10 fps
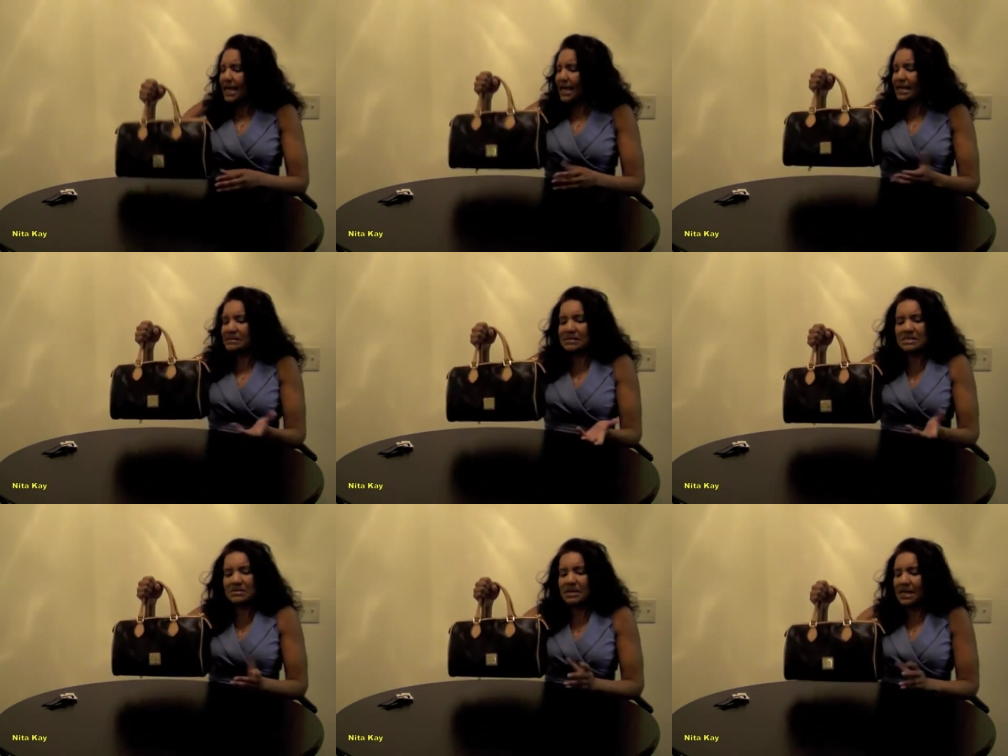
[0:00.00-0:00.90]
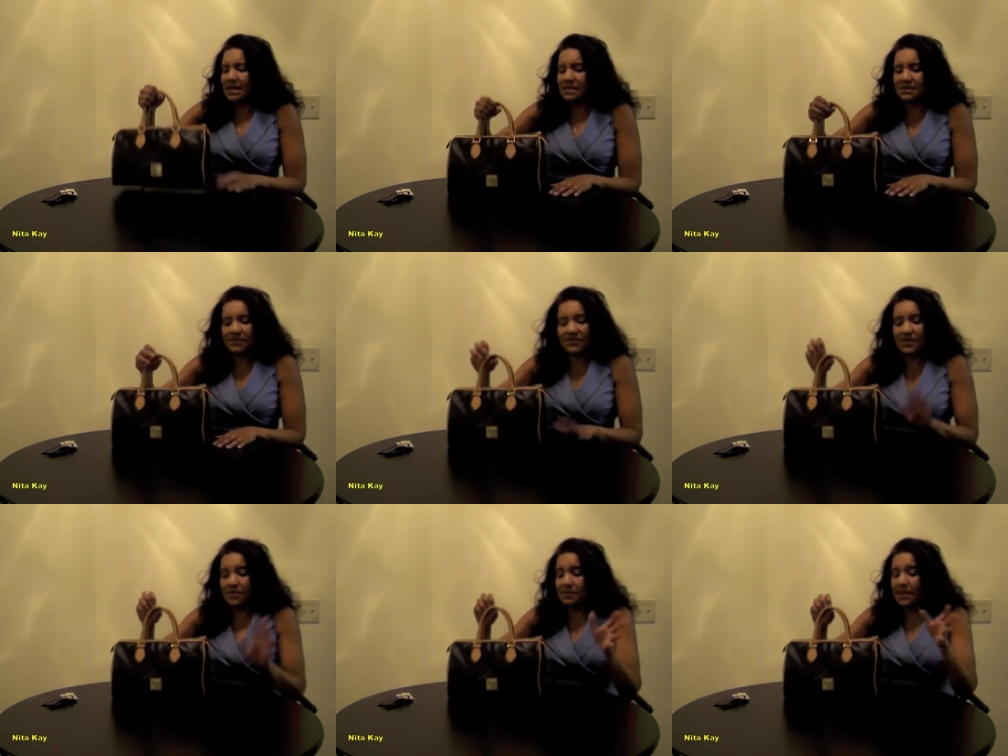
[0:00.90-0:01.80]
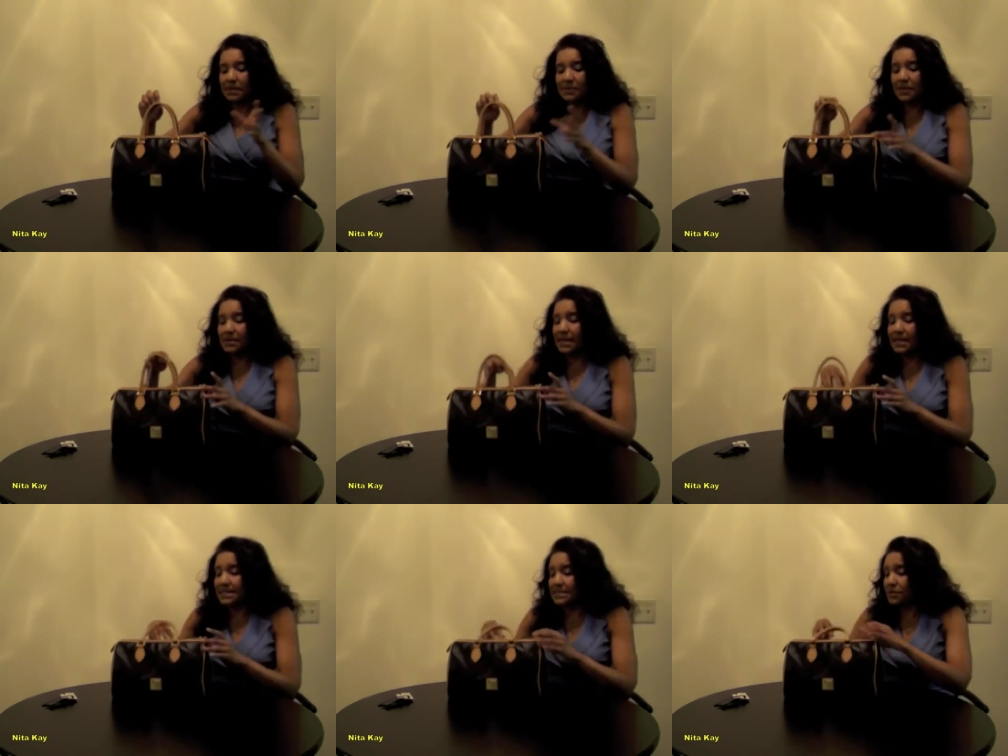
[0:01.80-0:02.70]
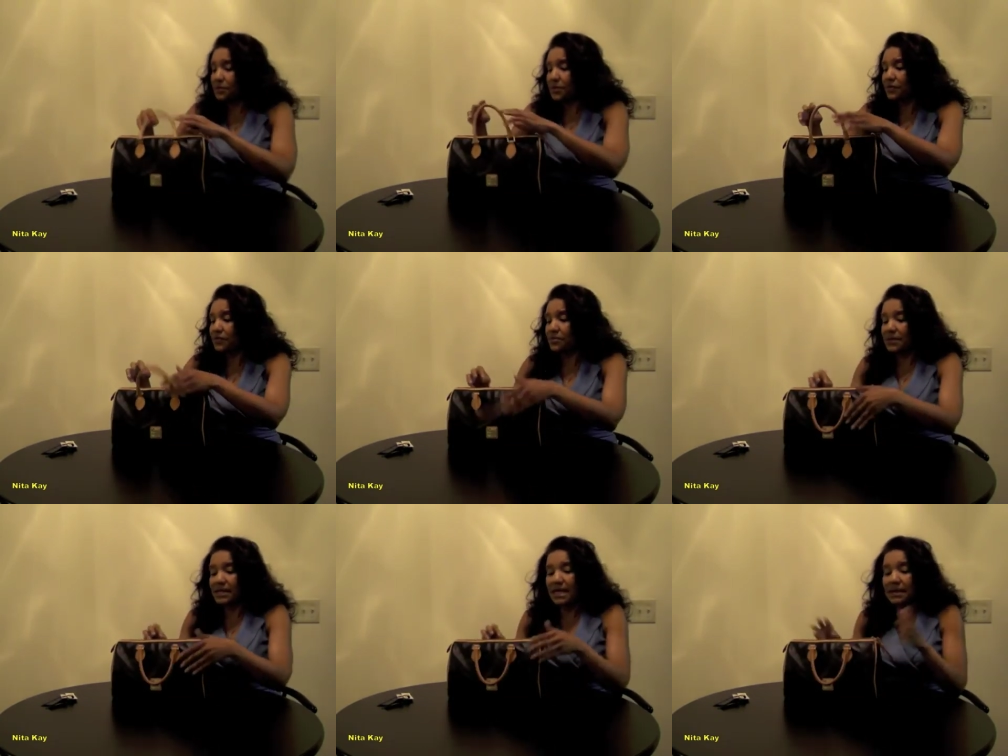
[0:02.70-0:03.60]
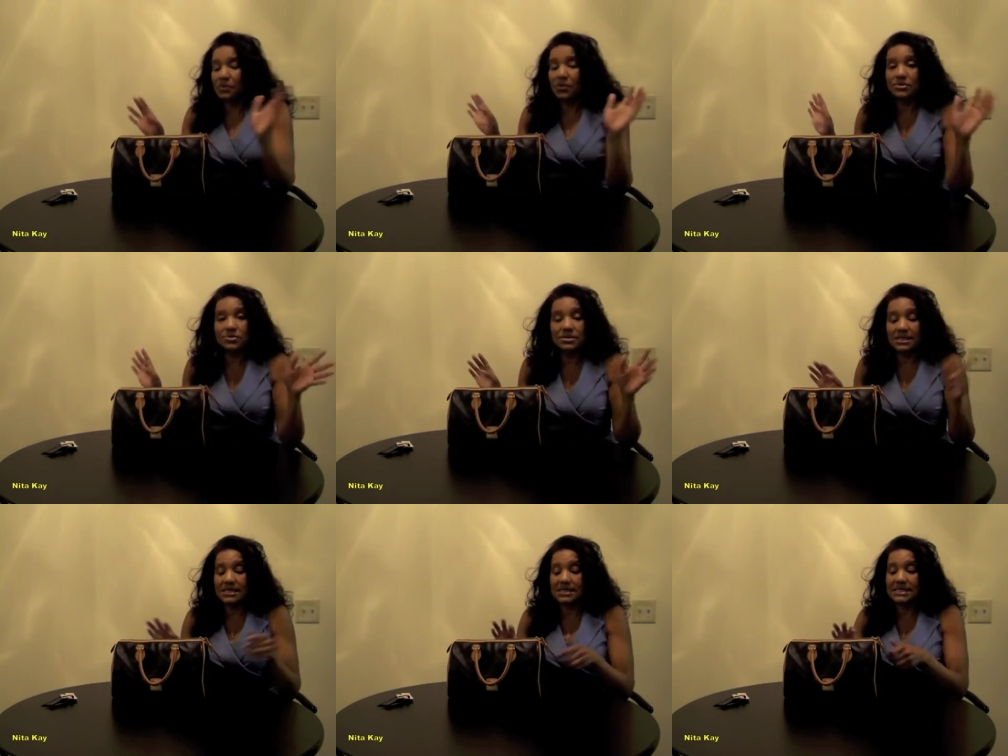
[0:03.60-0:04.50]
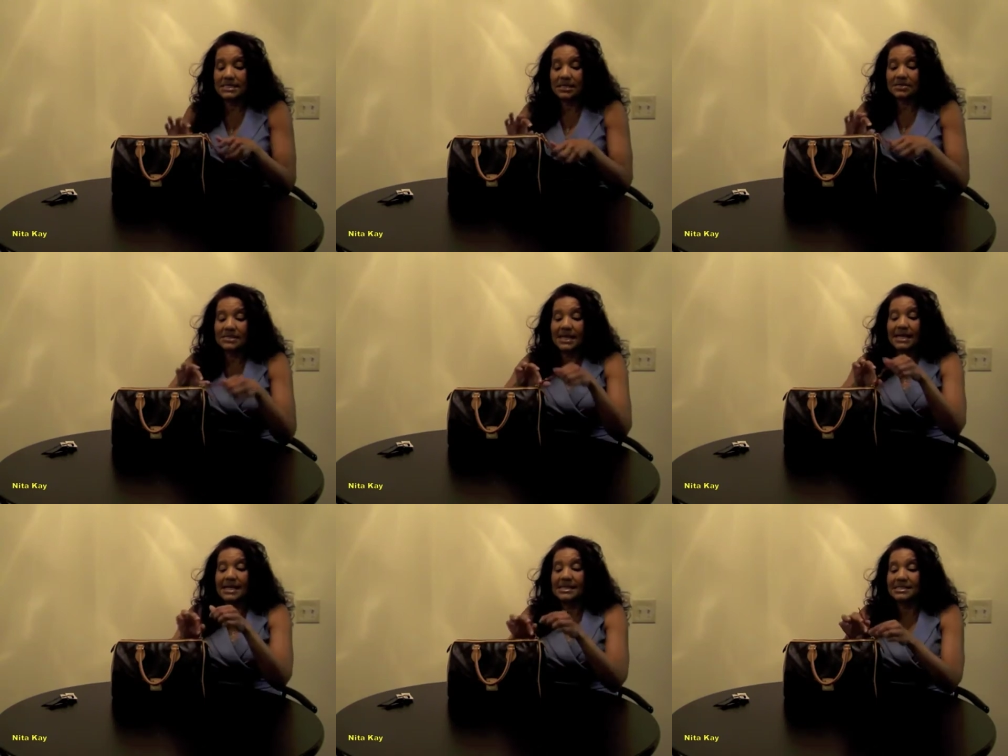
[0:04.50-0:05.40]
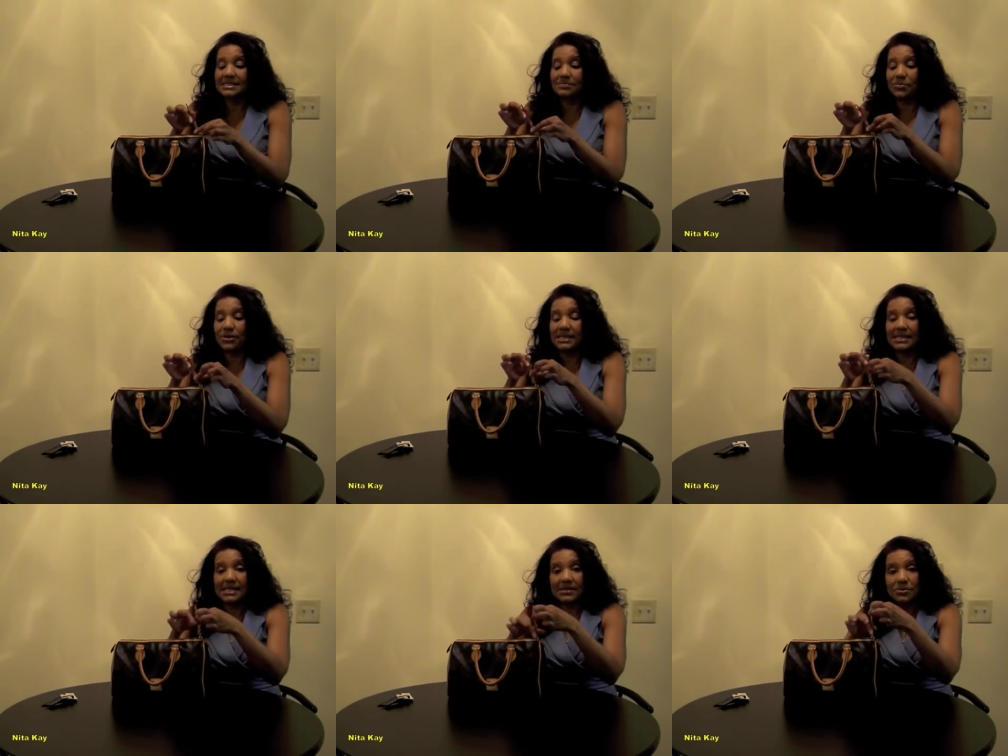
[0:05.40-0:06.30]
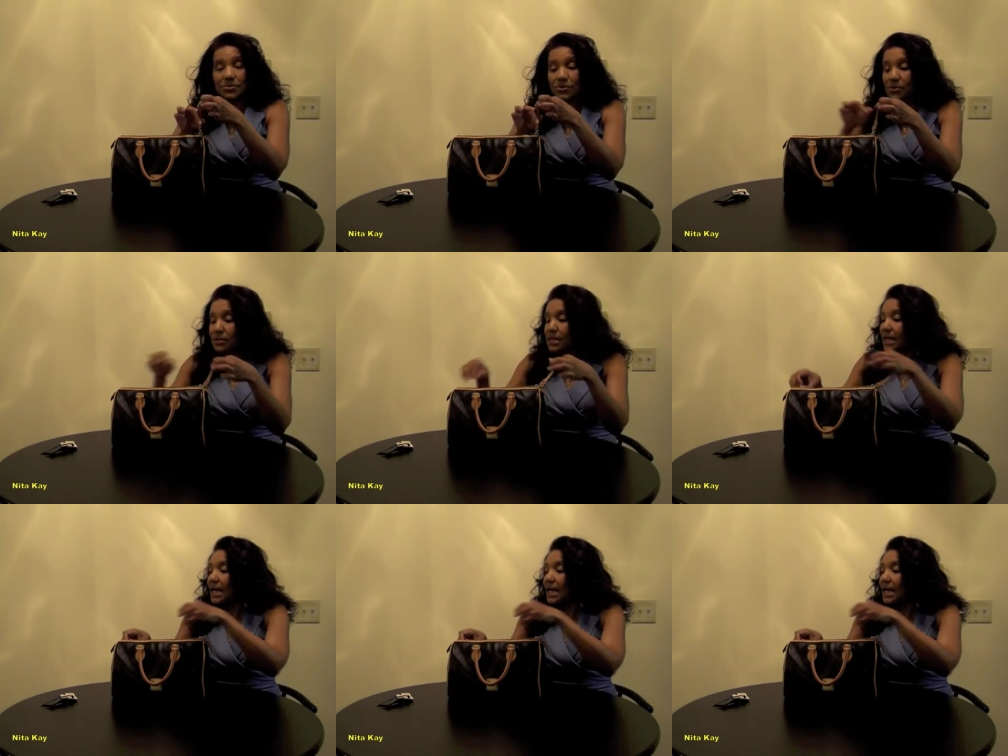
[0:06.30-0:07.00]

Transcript: And it's okay. The feet on the bottom are not a deal breaker for me. I'm more interested in details. I like this braided leather pull.